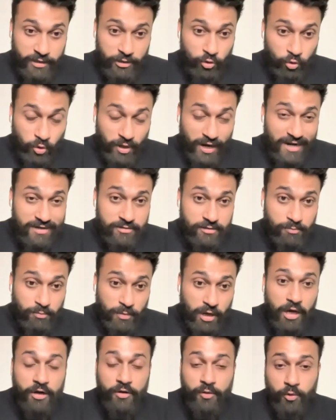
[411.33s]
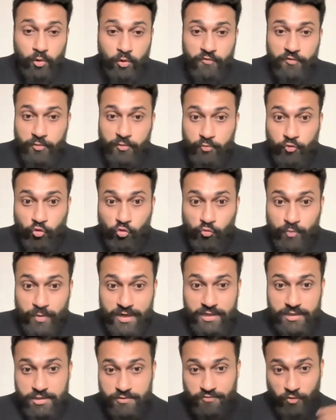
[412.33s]
they look at the marker of
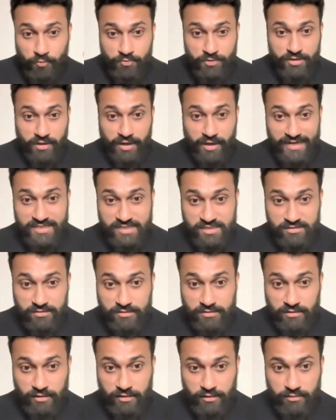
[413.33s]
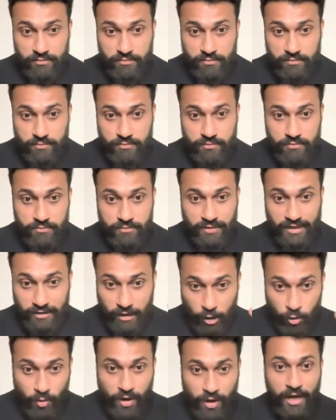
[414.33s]
improvement is from the external that
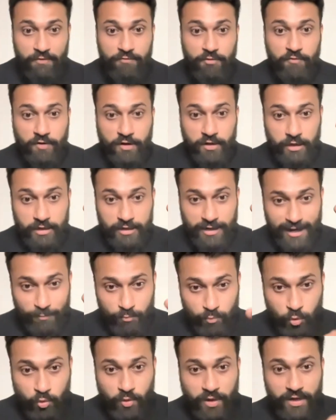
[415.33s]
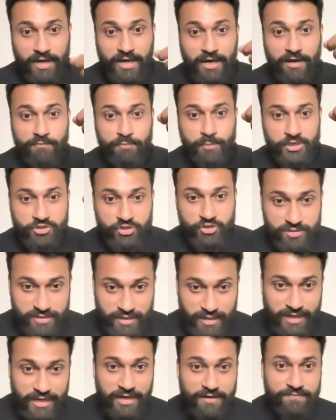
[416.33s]
now i have a fucking lambo and i have bitches
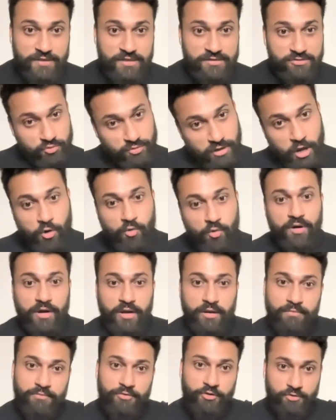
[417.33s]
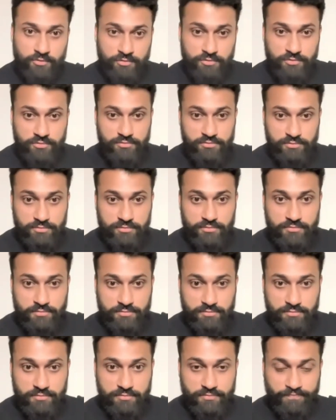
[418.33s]
and i have this so now i'm you know
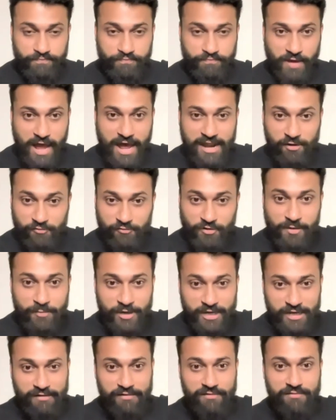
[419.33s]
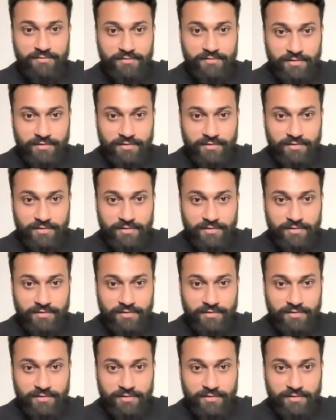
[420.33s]
alpha male.